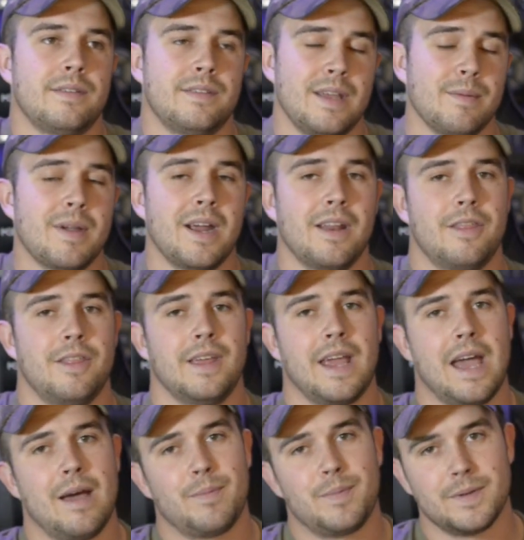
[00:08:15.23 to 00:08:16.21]
Same kind of
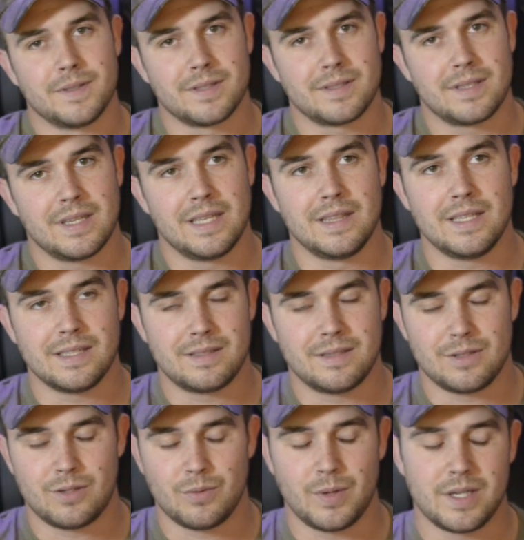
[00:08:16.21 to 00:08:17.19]
thing happens in these
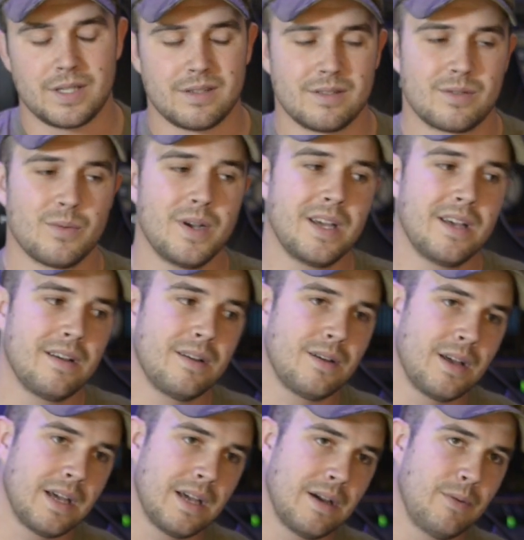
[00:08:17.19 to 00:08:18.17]
situations.
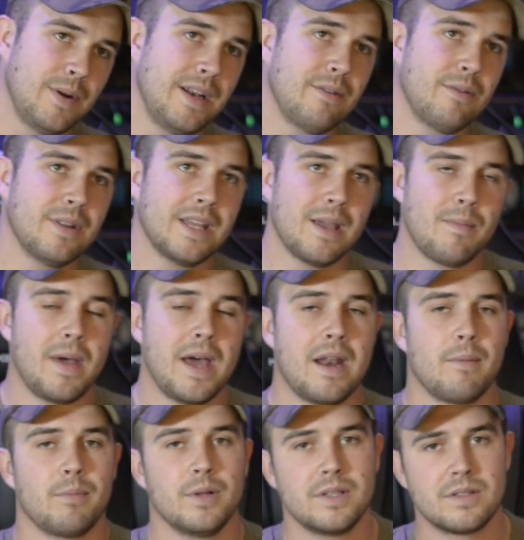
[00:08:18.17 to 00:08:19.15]
Well, we didn't really get
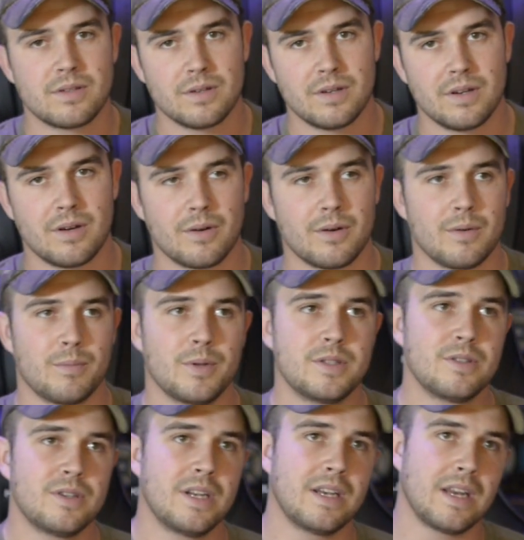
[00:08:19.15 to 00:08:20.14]
mad at Blizzard, or
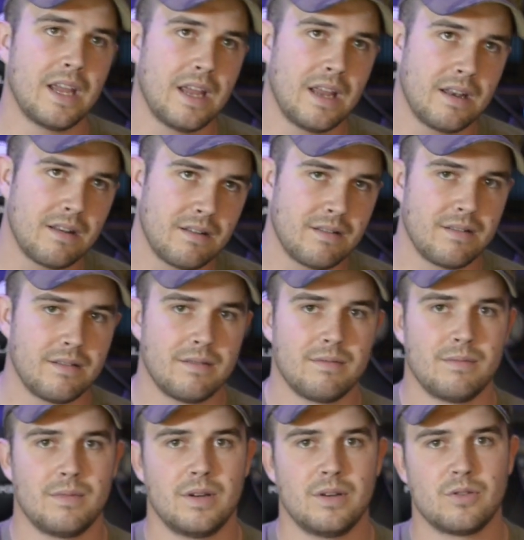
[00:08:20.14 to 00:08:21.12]
Blizzard didn't get
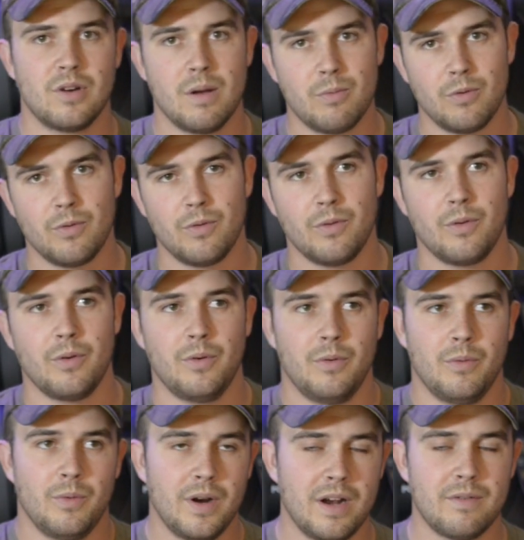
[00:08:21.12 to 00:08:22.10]
in trouble,
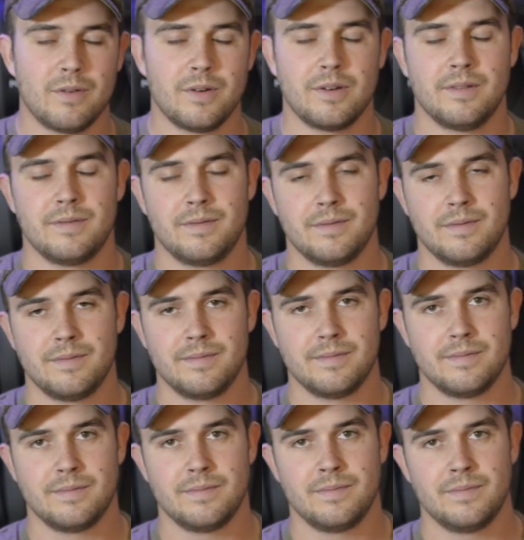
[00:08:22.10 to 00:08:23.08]
or whatever.
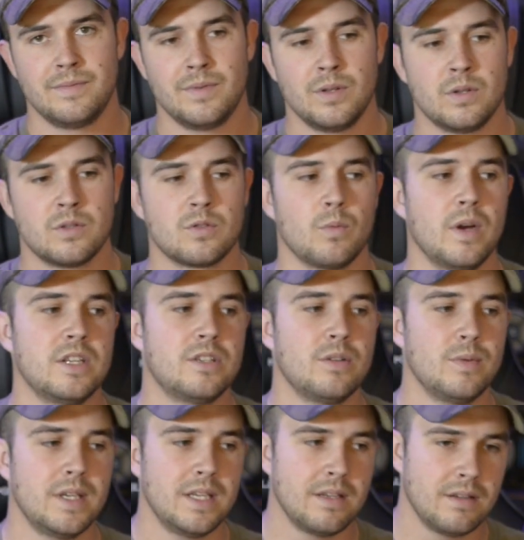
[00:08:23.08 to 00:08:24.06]
So why
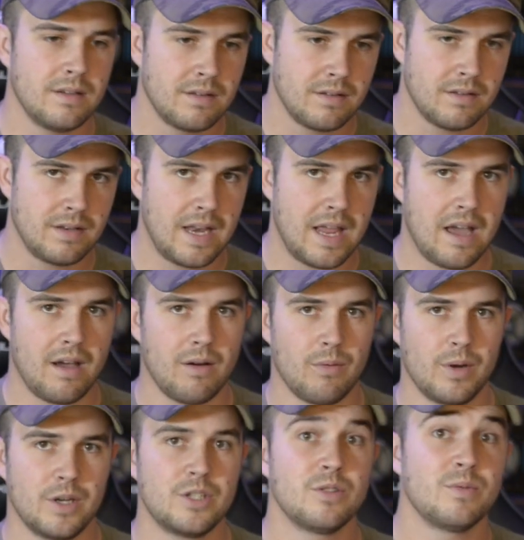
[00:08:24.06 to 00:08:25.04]
should we
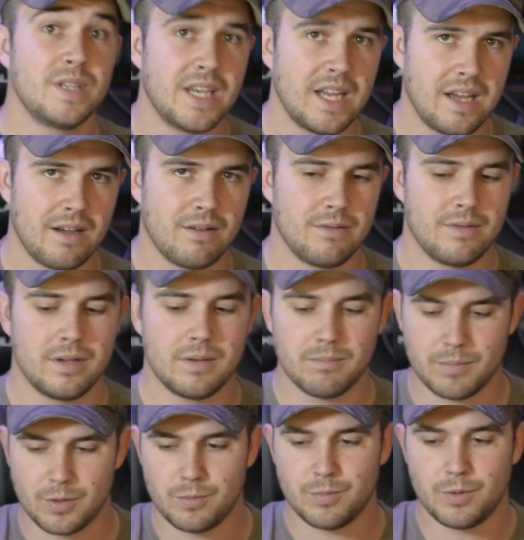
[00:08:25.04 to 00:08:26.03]
now? Why should we now?
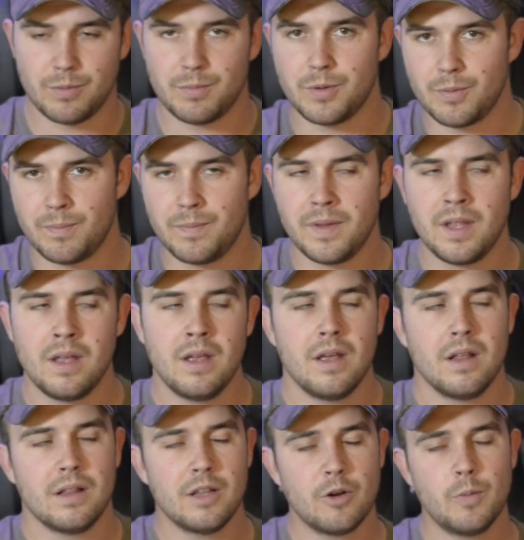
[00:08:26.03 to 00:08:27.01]
Boom, boom, boom.
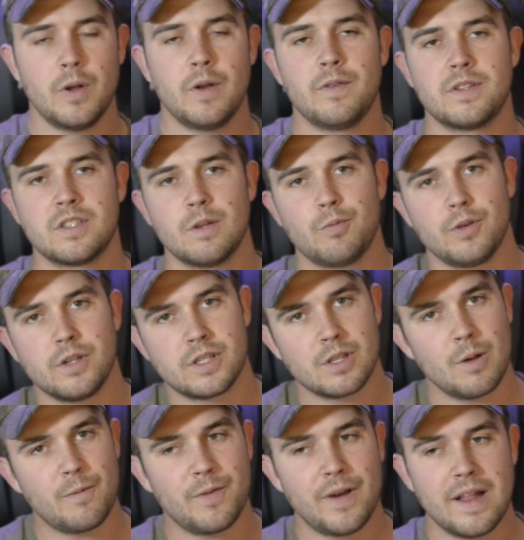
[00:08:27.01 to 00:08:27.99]
A little bit of a slippery
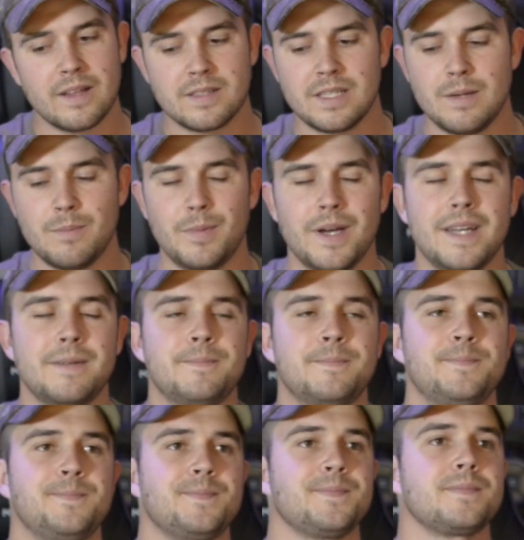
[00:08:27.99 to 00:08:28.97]
slope fallacy,
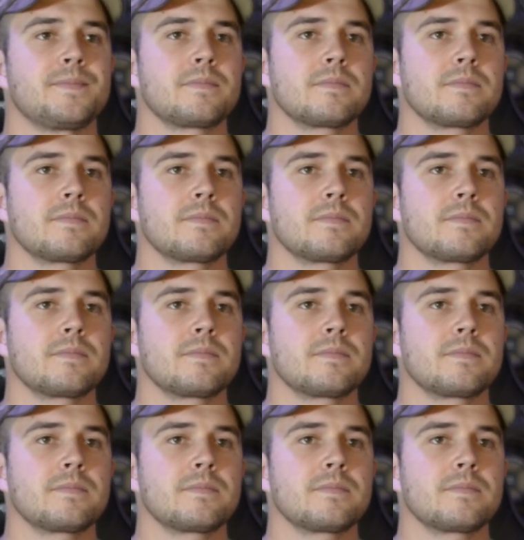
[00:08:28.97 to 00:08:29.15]
but